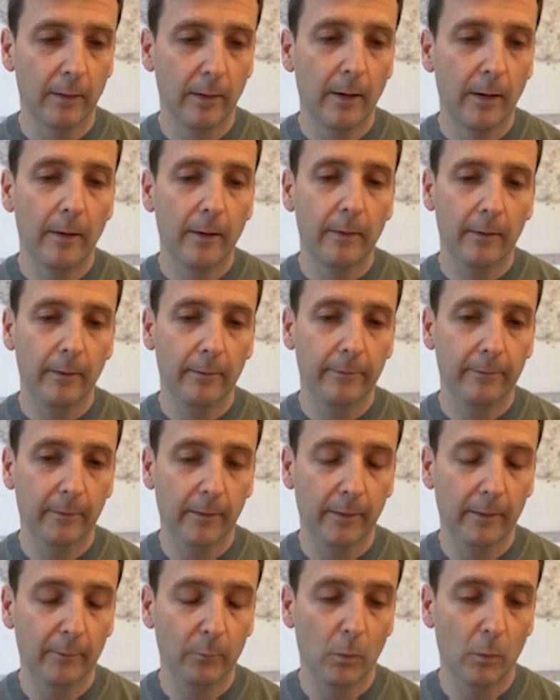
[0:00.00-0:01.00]
This is
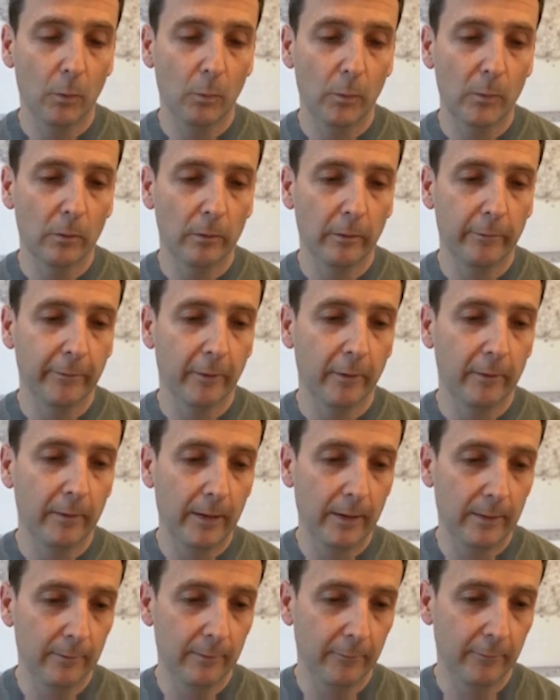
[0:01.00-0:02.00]
what we want to turn it
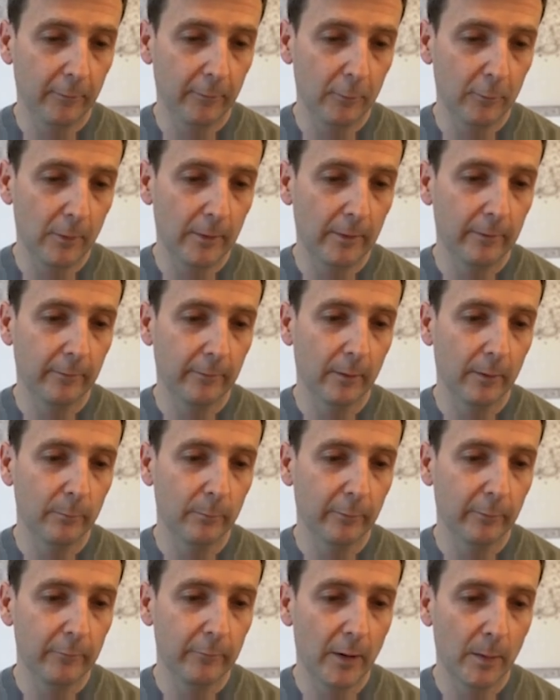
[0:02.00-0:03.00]
into in terms of
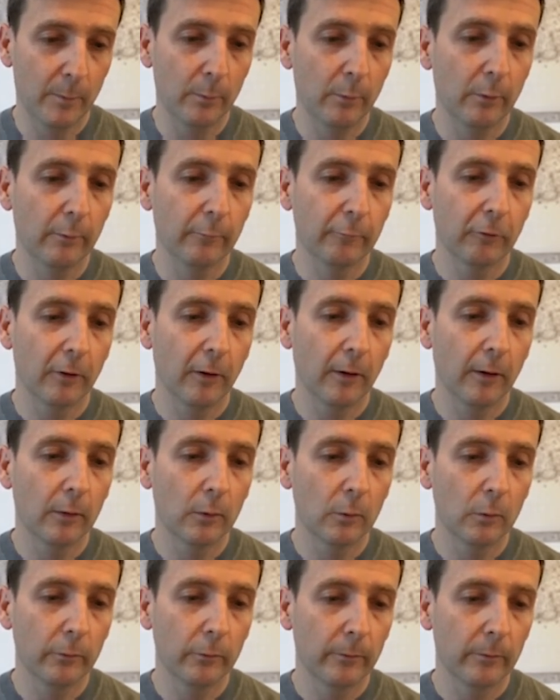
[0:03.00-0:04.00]
number of triangles.